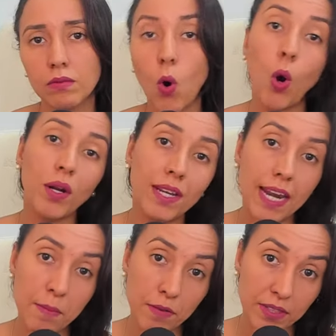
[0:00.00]
or the
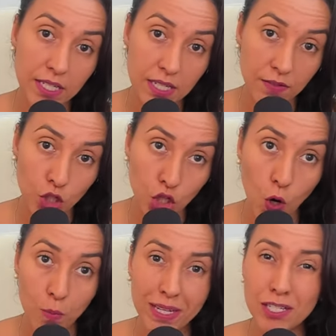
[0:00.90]
name of the TV
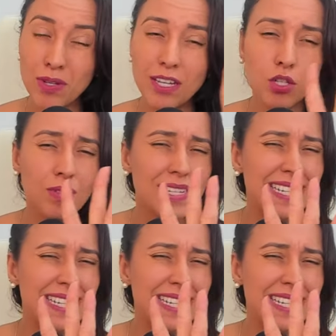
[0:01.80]
show, because you can use the